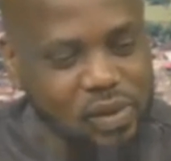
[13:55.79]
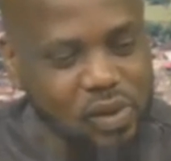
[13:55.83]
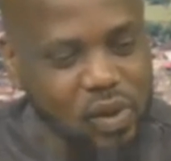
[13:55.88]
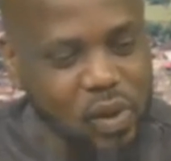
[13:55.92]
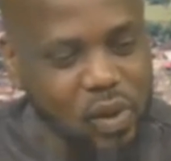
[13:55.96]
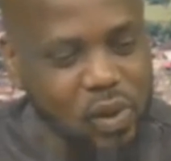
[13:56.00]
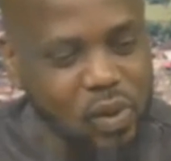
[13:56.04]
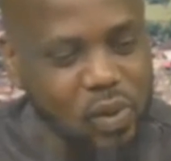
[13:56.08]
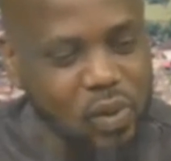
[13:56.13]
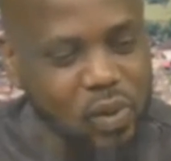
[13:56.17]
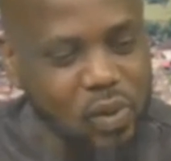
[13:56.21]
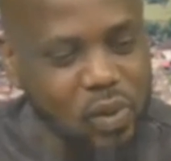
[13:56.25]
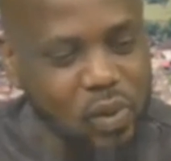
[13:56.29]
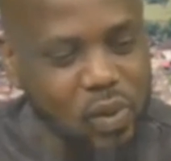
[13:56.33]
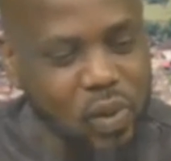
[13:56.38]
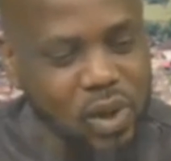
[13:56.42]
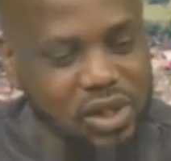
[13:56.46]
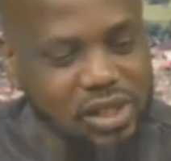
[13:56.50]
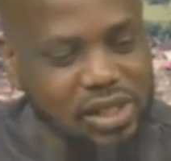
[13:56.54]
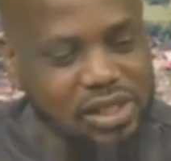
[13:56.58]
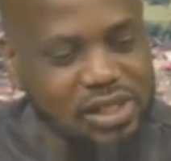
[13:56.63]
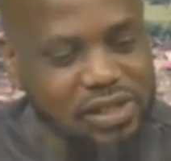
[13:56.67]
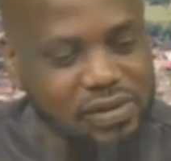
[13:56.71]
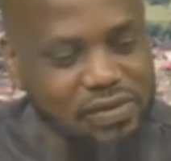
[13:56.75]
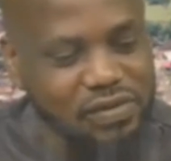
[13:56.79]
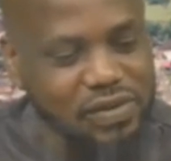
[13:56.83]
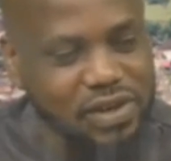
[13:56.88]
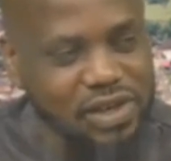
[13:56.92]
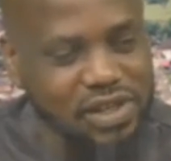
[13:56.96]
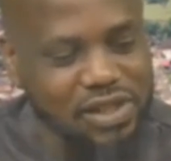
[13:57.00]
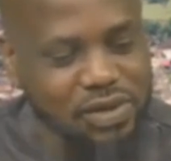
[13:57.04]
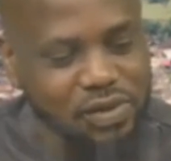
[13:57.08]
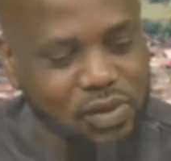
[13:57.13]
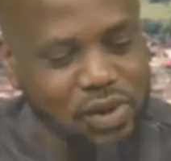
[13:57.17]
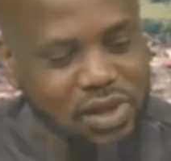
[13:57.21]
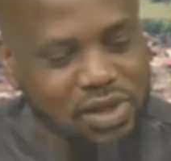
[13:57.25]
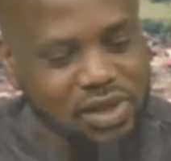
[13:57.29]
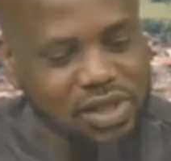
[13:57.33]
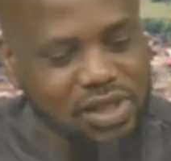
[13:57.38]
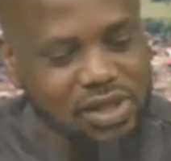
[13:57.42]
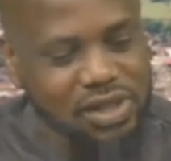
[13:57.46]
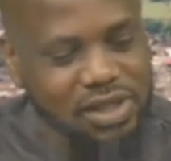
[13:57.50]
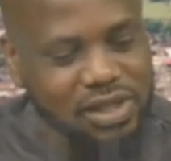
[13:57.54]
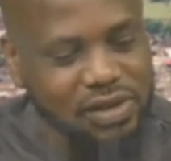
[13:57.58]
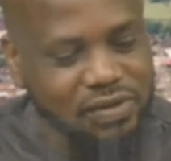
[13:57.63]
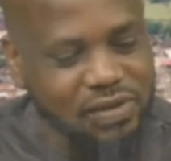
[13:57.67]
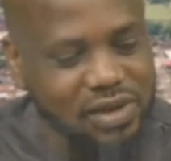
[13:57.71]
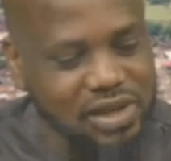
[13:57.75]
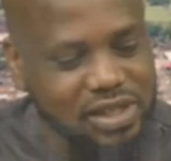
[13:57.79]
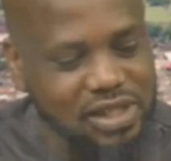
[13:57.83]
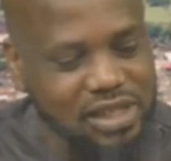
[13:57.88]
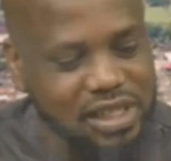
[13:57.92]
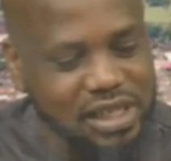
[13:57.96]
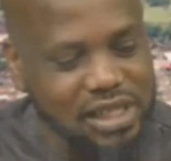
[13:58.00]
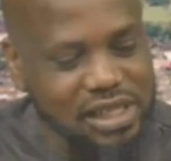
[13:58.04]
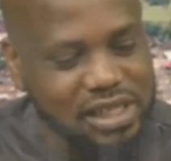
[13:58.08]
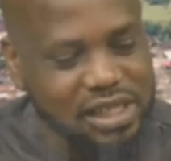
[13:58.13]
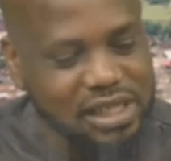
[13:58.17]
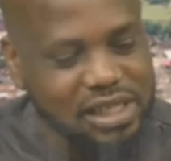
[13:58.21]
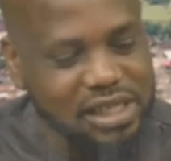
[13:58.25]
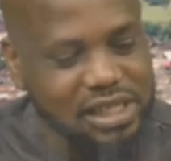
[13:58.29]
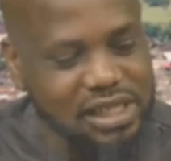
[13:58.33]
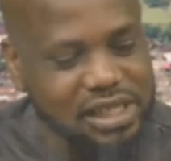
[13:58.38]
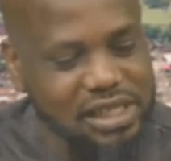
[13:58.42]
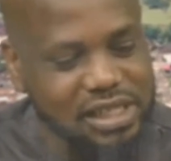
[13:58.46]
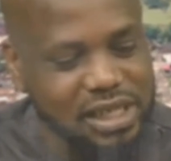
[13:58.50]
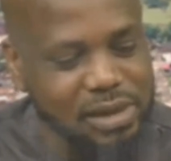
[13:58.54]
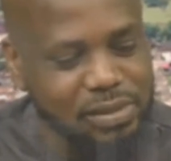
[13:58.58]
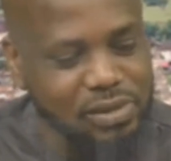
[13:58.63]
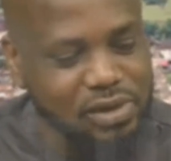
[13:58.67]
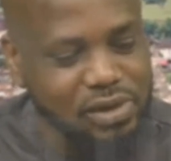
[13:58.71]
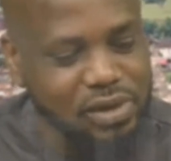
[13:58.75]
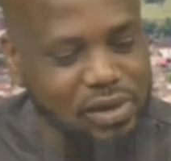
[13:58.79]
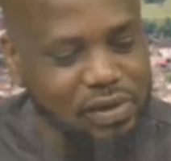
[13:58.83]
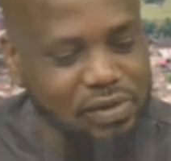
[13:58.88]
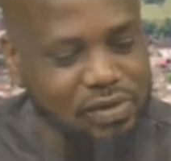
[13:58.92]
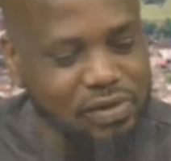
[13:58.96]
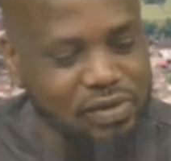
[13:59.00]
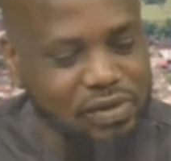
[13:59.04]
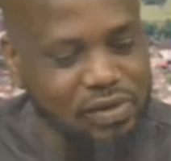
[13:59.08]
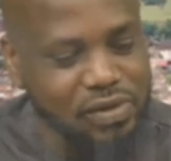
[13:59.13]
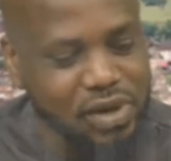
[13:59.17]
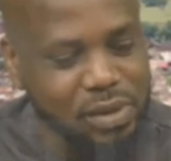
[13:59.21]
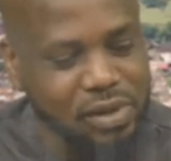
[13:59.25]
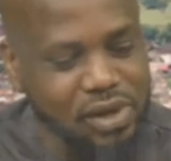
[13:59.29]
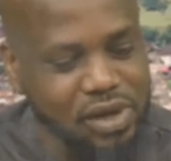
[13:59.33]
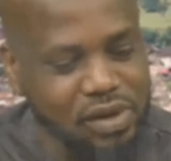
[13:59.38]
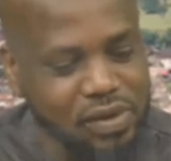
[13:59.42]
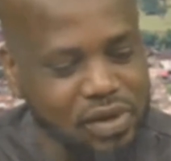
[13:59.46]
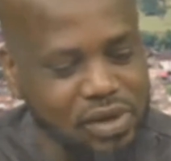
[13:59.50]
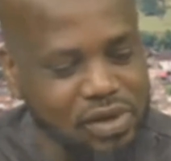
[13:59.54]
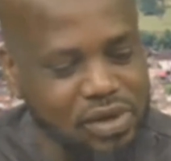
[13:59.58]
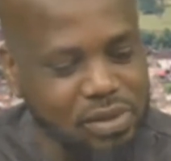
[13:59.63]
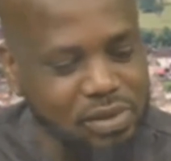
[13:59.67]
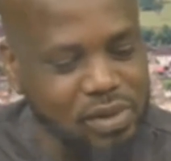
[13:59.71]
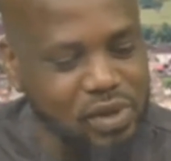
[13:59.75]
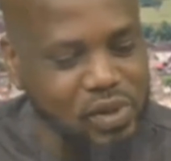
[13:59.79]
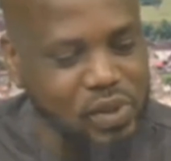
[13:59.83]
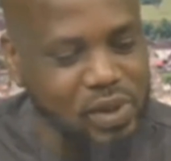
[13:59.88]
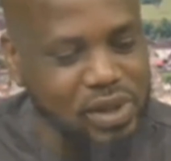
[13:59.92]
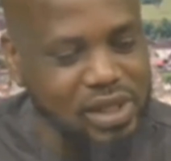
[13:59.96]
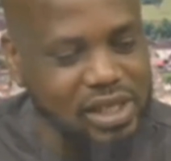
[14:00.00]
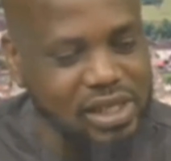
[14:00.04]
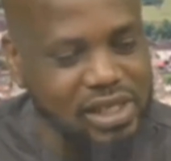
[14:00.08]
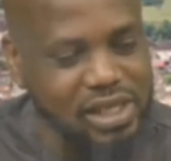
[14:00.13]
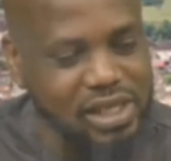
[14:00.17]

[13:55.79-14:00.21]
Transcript: So what's the difference? What's the difference in terms of remuneration between